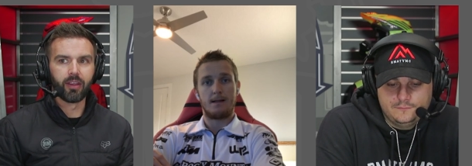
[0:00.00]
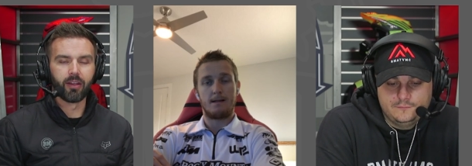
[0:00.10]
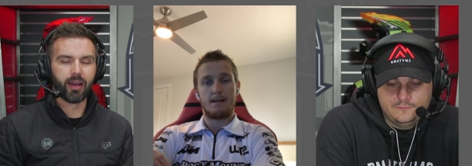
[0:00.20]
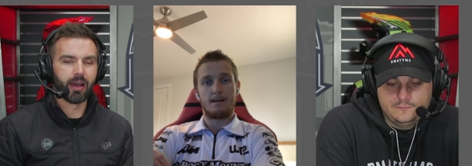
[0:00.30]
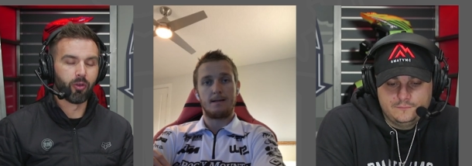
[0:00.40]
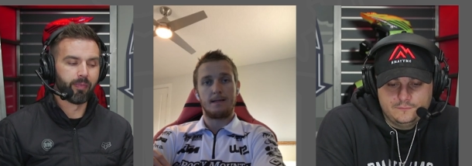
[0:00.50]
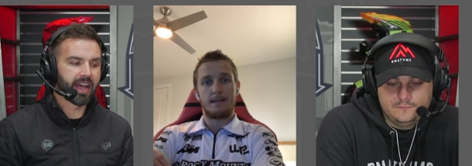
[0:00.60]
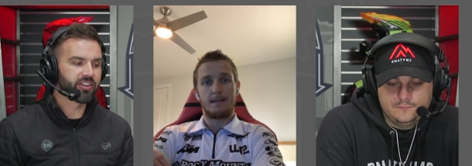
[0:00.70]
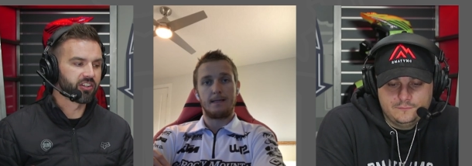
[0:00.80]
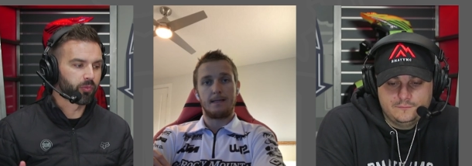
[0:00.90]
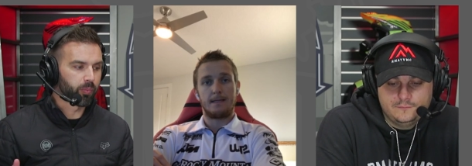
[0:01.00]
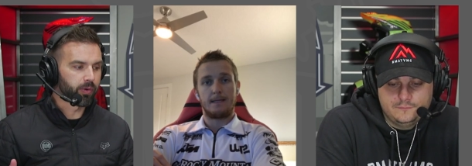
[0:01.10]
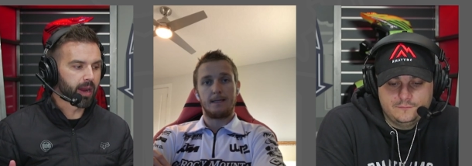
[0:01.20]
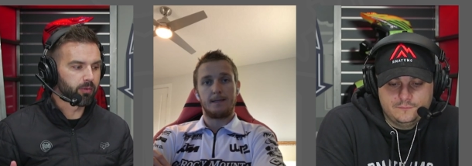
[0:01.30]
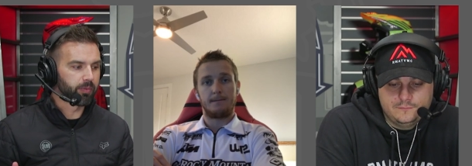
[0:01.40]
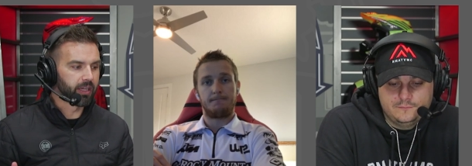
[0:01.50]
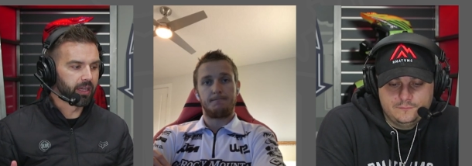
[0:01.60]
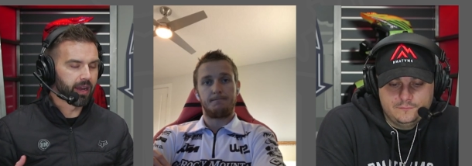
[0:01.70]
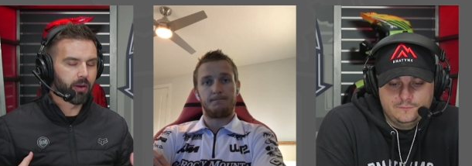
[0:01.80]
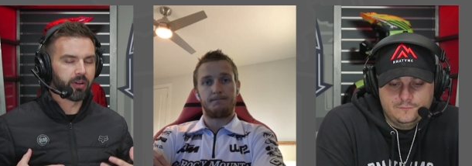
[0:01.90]
Speaker 1: I would imagine he's probably,
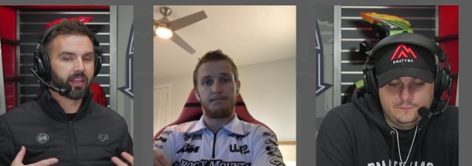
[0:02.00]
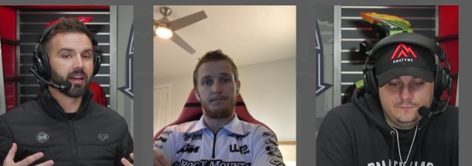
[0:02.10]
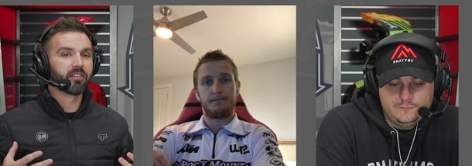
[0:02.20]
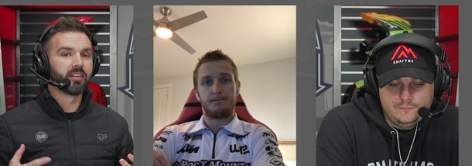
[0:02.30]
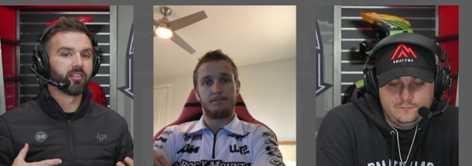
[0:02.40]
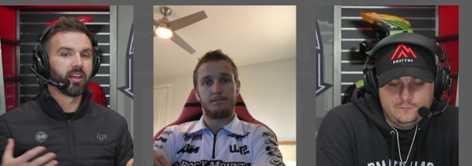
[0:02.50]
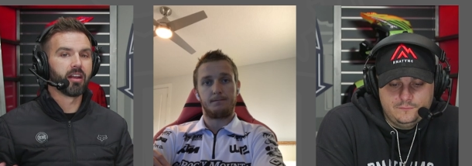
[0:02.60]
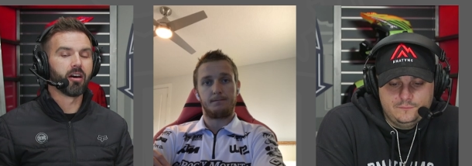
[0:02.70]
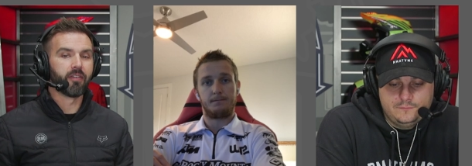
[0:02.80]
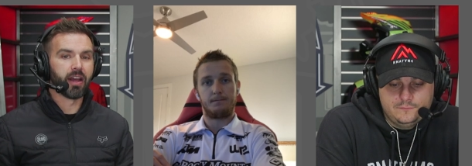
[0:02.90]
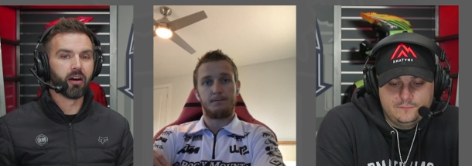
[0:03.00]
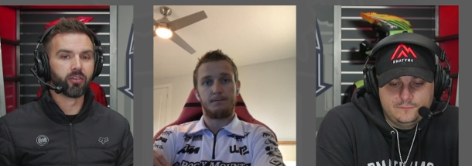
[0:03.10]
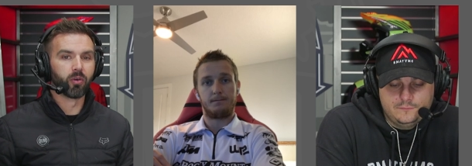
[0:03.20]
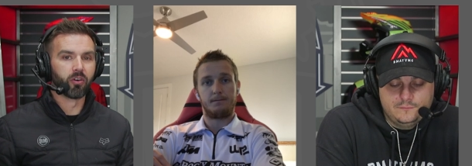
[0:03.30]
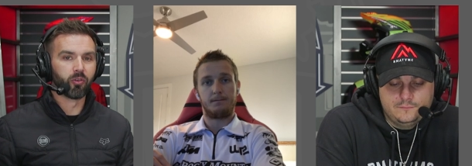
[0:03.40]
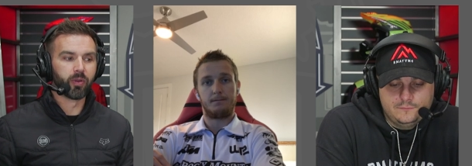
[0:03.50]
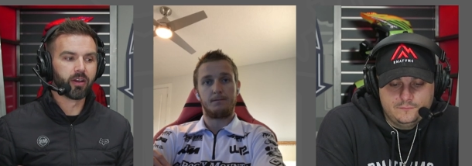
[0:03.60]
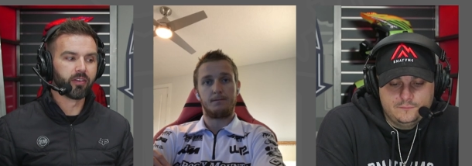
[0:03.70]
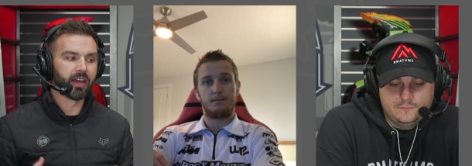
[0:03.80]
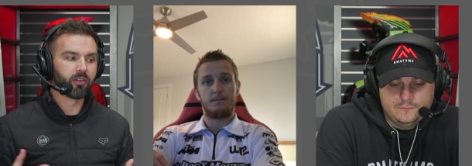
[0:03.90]
I would guess, going to take off outdoors
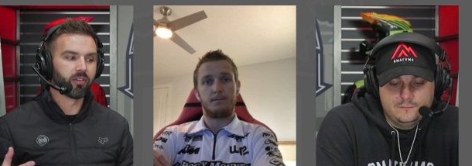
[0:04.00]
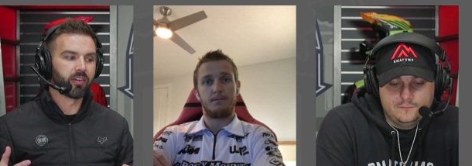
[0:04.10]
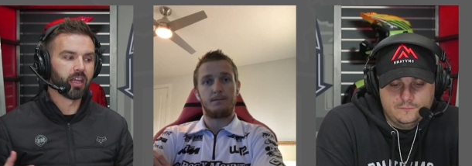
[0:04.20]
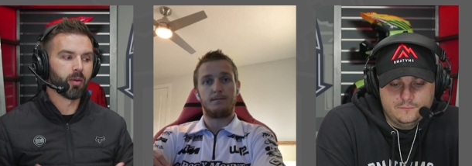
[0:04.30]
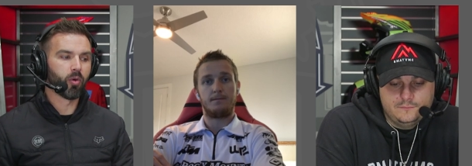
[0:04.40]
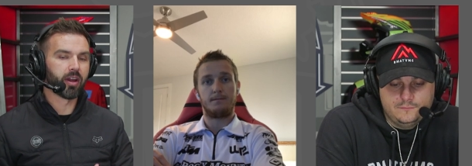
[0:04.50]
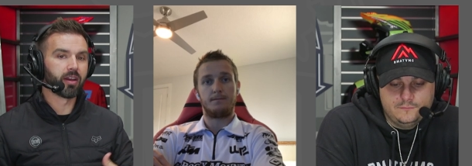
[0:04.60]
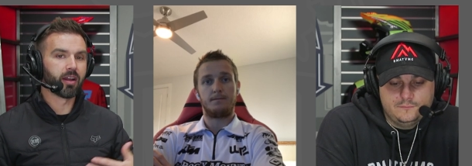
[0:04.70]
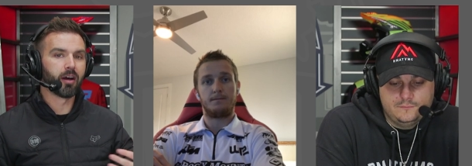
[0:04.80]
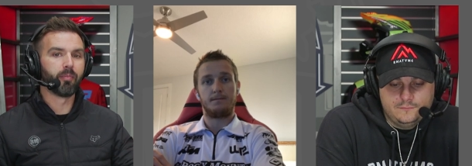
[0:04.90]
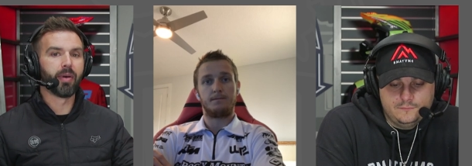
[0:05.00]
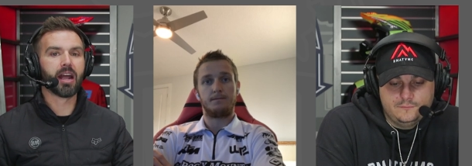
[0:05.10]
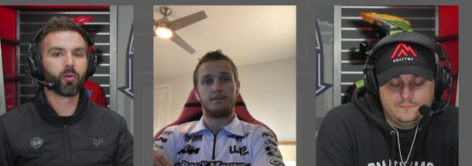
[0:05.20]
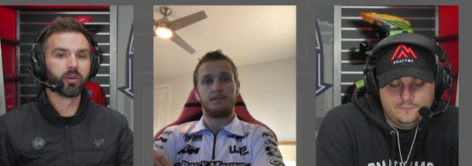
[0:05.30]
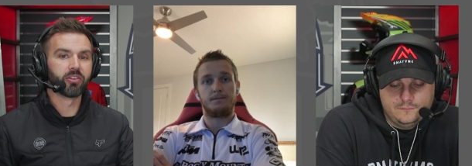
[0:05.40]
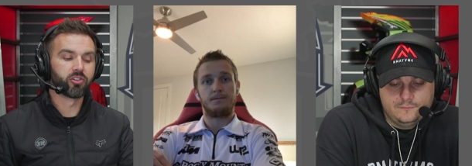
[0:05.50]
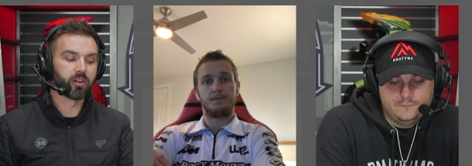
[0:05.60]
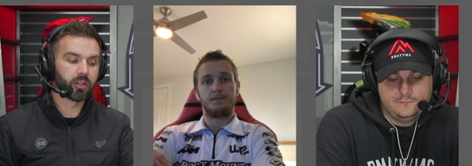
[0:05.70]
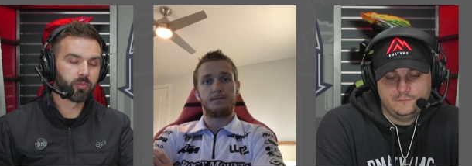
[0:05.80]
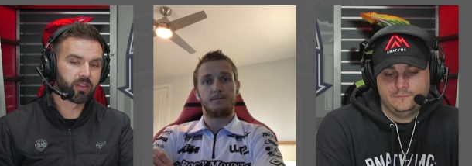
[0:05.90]
because I don't see him wanting to come back while he's
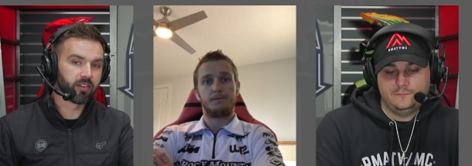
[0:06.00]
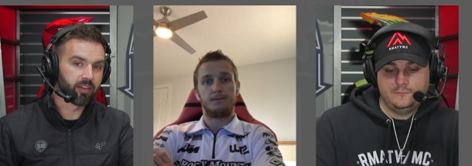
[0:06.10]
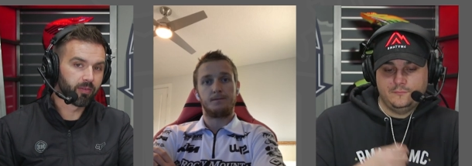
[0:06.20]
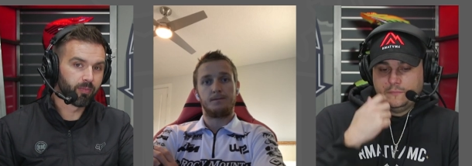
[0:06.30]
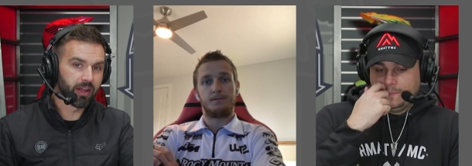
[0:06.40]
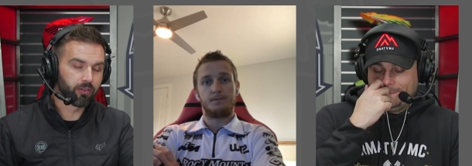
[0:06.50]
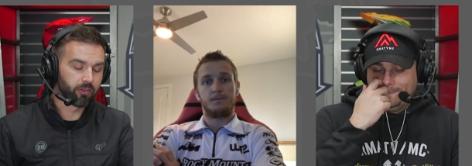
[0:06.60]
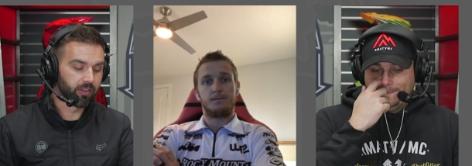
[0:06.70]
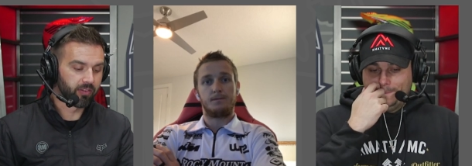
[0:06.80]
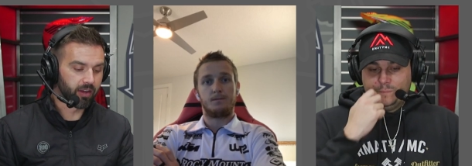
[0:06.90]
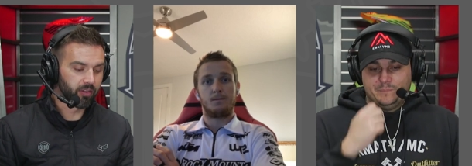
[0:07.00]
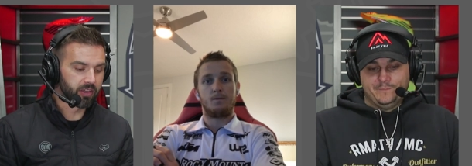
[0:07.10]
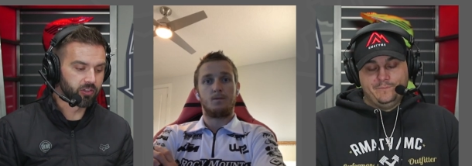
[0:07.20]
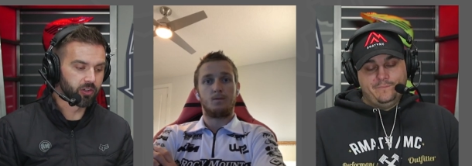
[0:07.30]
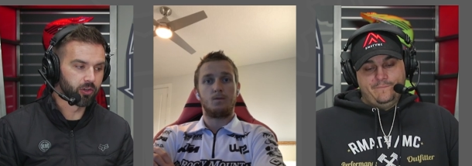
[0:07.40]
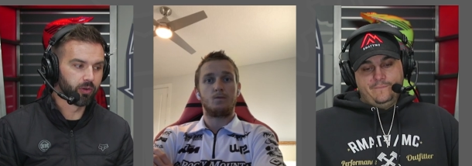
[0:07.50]
struggling with this mental or this health issue